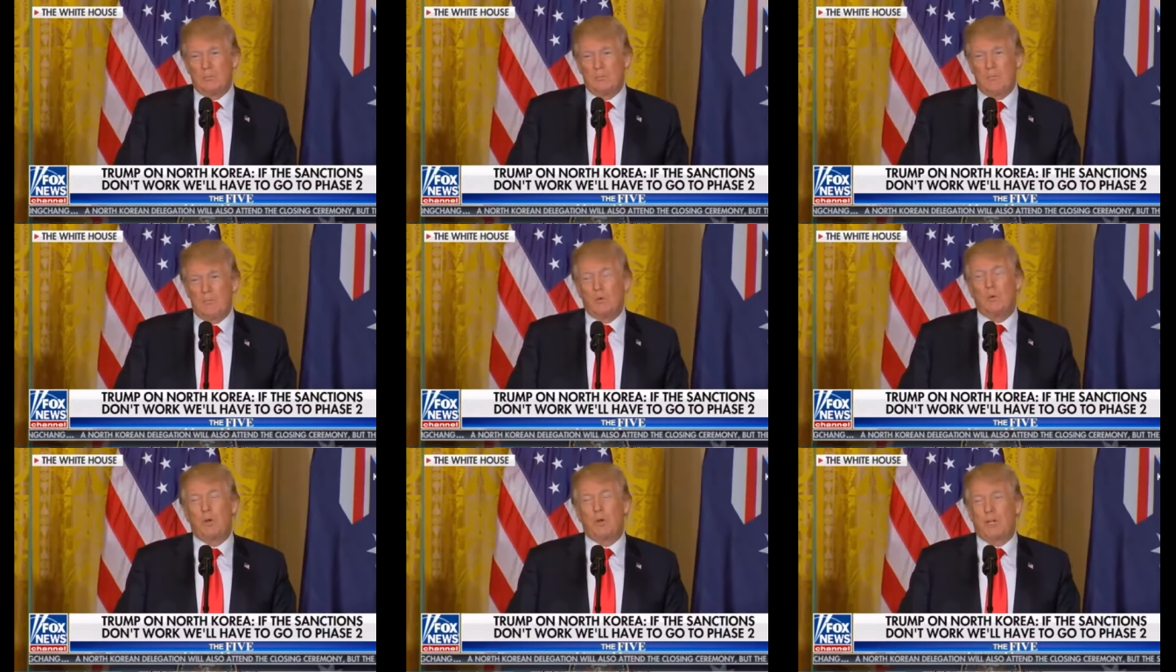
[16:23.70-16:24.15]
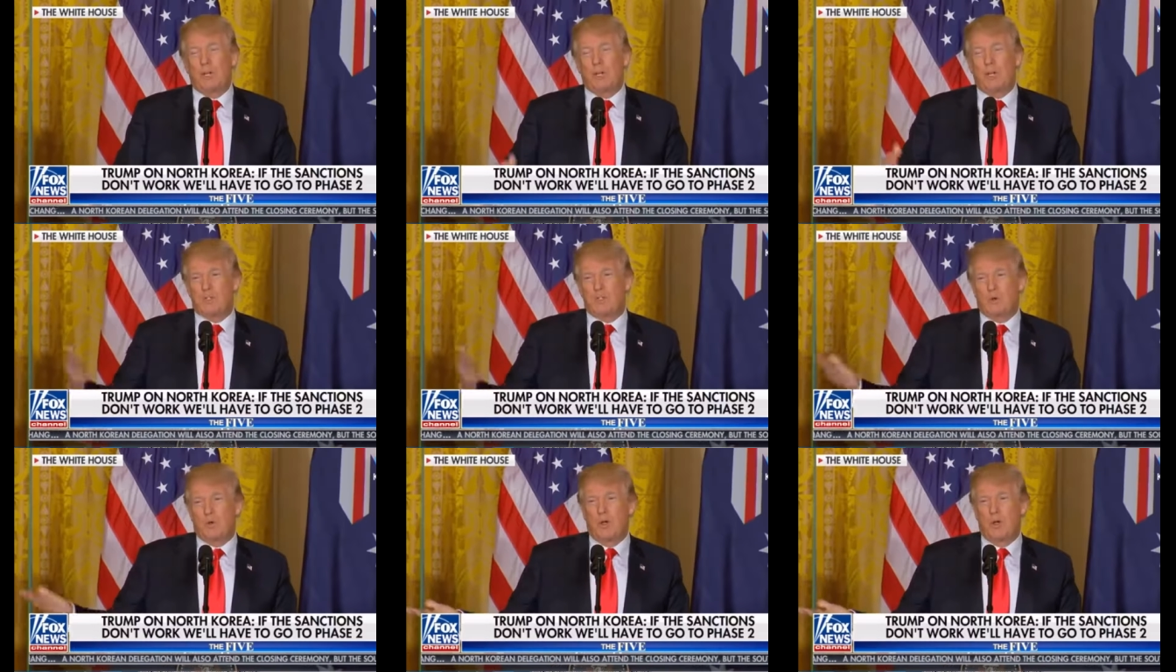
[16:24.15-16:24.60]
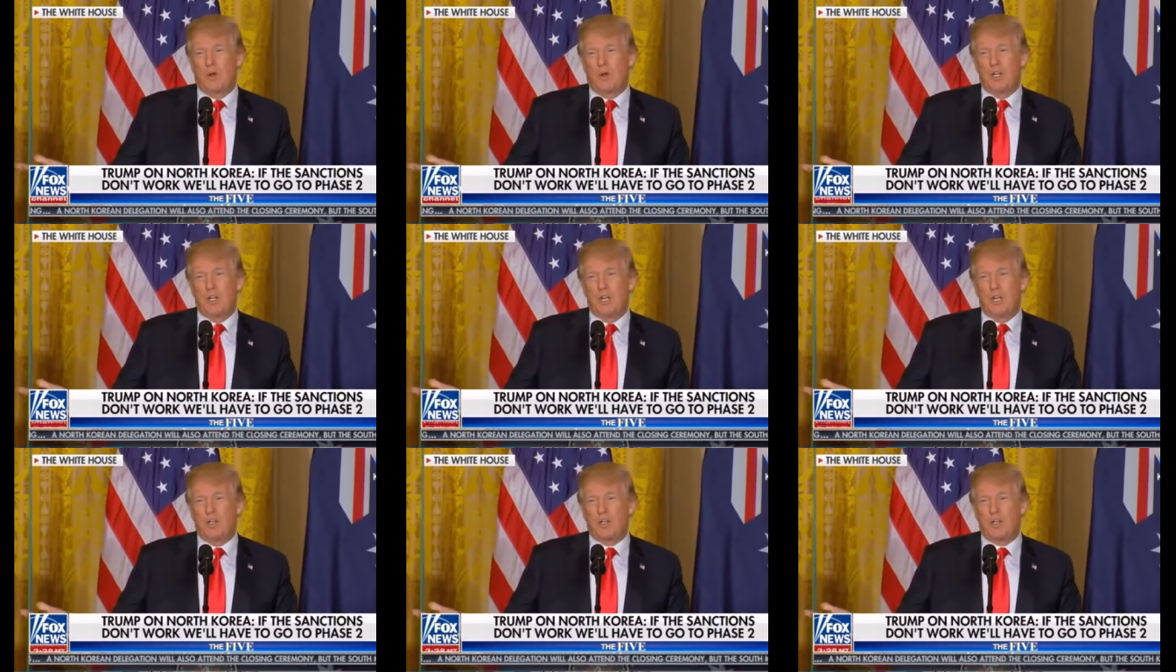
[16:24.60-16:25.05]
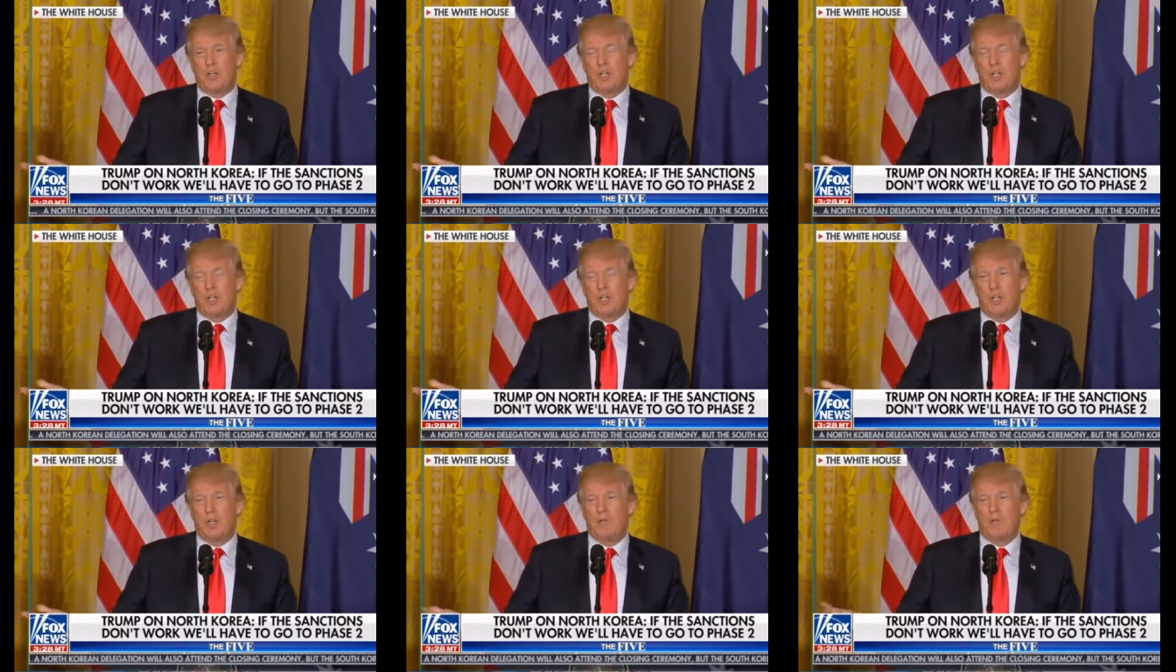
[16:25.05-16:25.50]
It really is a rogue
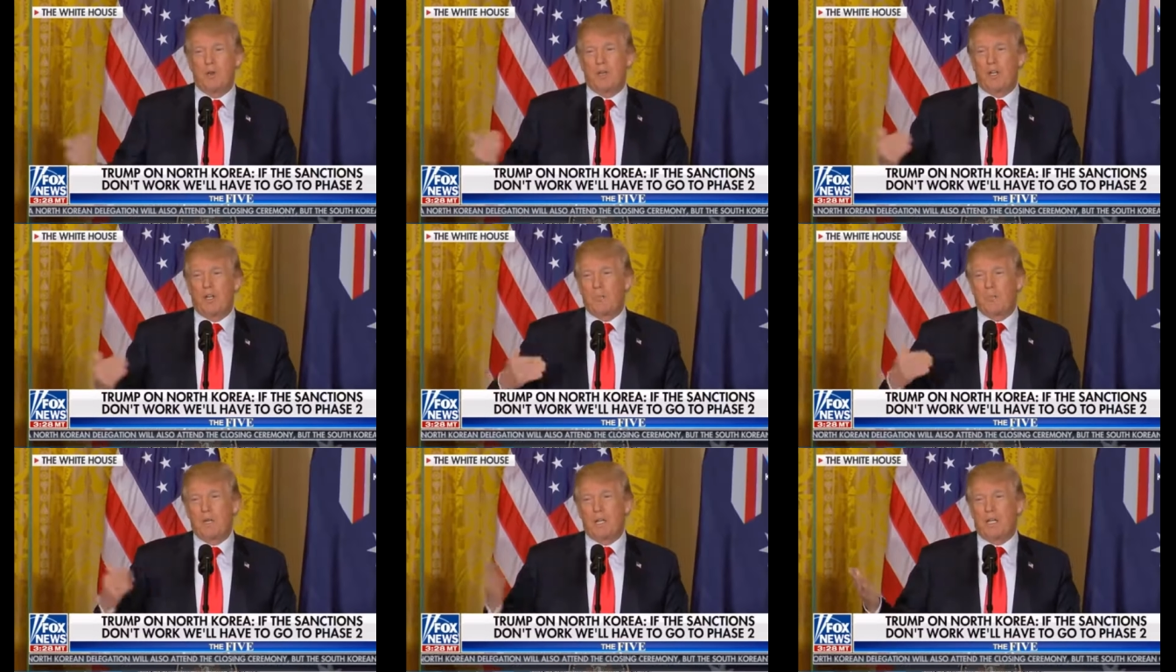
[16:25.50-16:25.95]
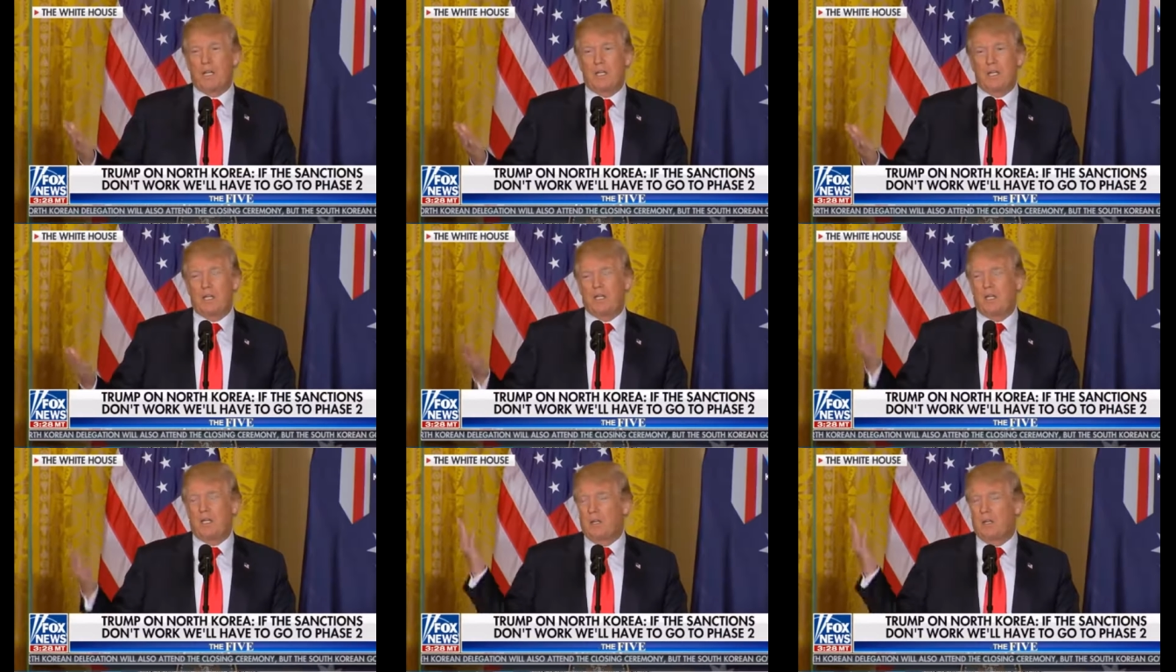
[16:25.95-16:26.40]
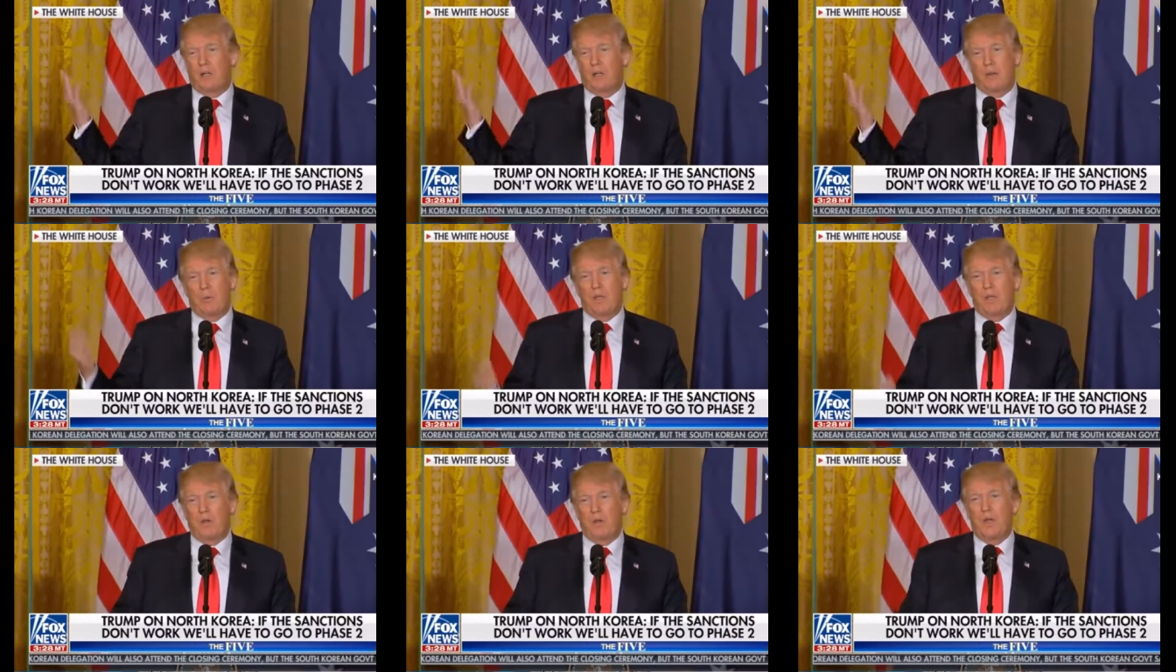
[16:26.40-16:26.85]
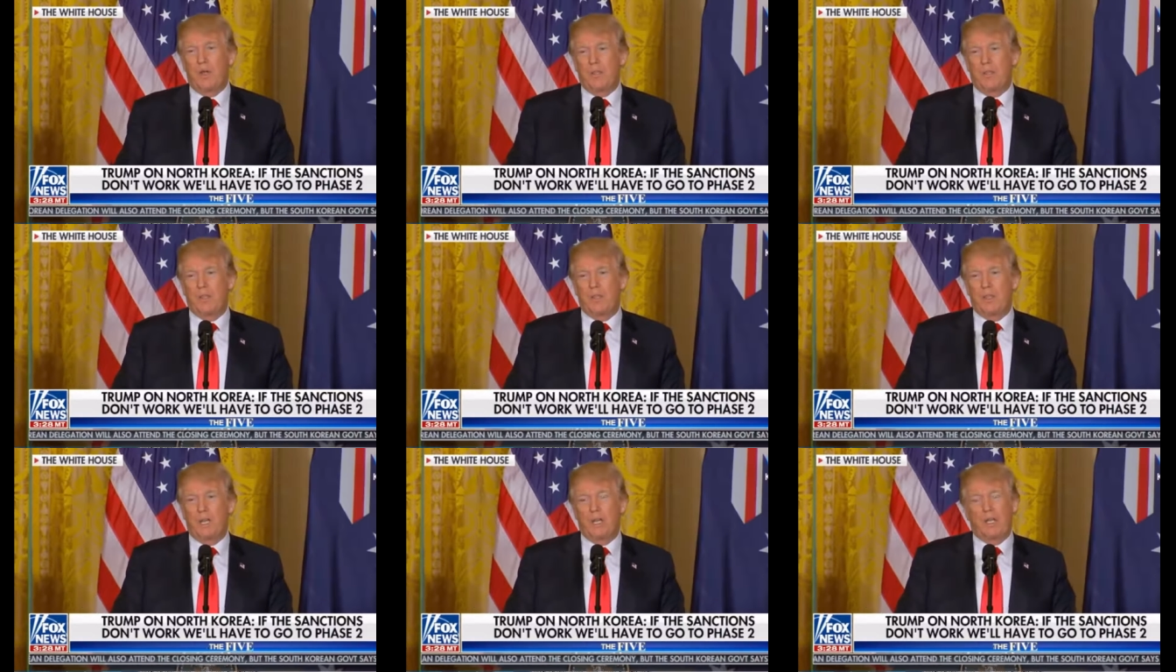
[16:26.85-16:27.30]
nation. If we can make a deal, it'll be a great
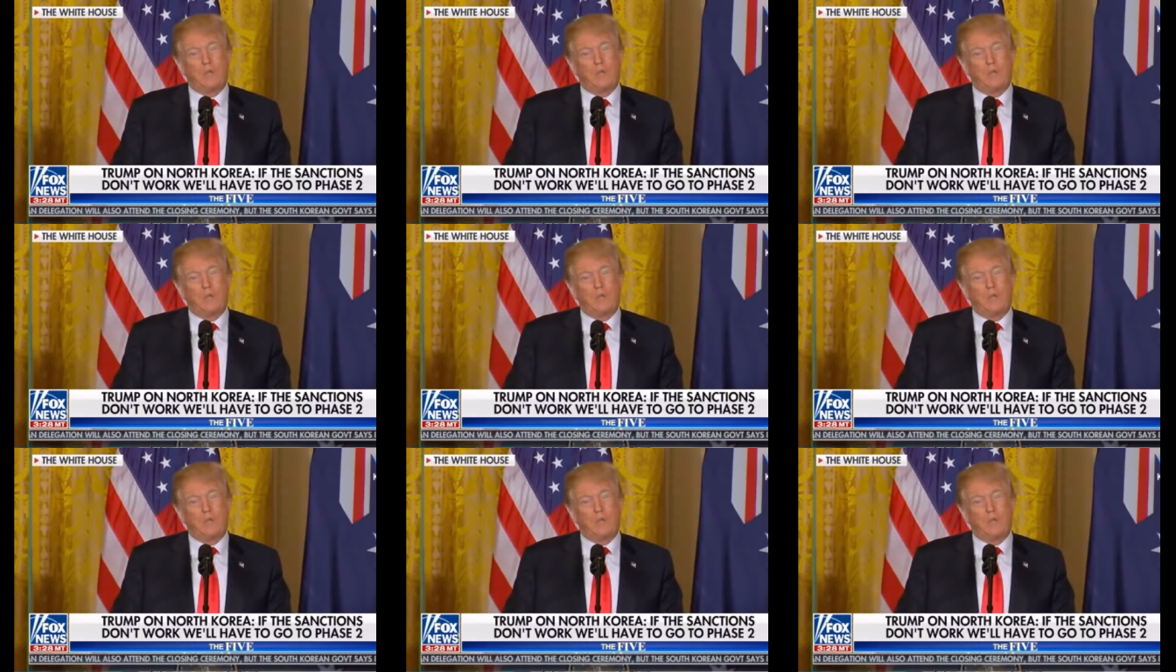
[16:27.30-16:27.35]
thing.